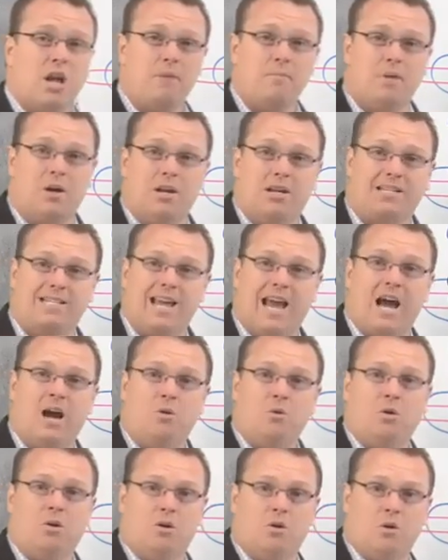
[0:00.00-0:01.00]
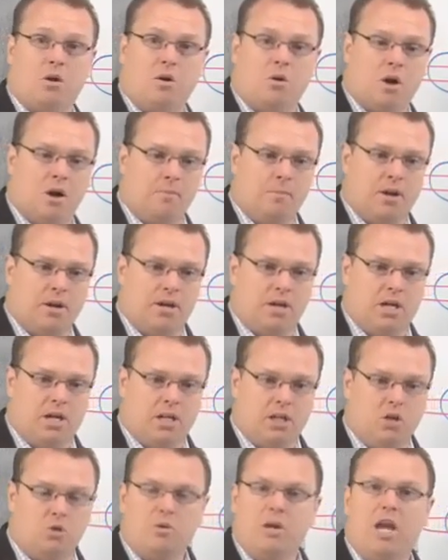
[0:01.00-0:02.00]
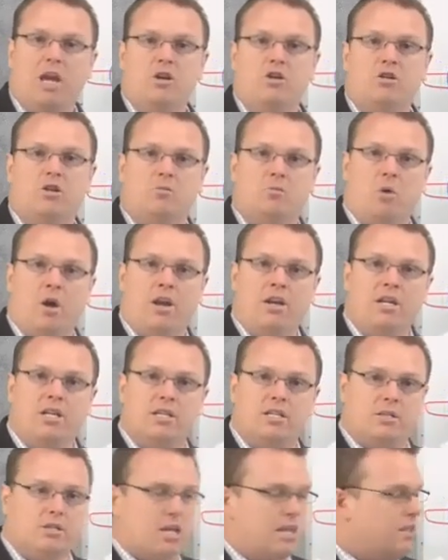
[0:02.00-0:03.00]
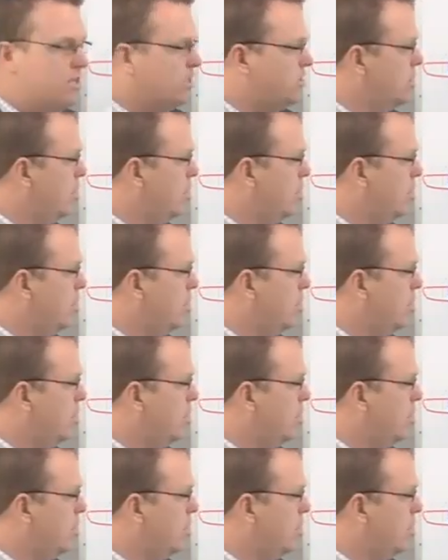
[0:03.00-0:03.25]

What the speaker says: and I'm on a tower or I'm on a location where I need to send the